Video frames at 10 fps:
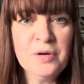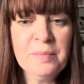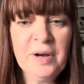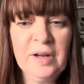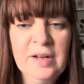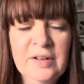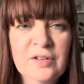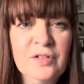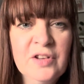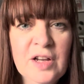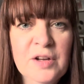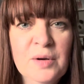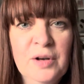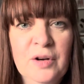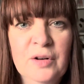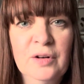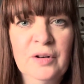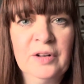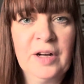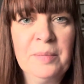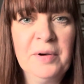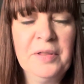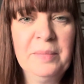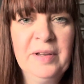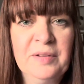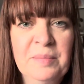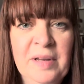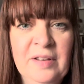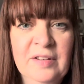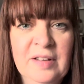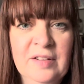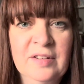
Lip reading: I might sort of take you along on a couple of the bits and pieces.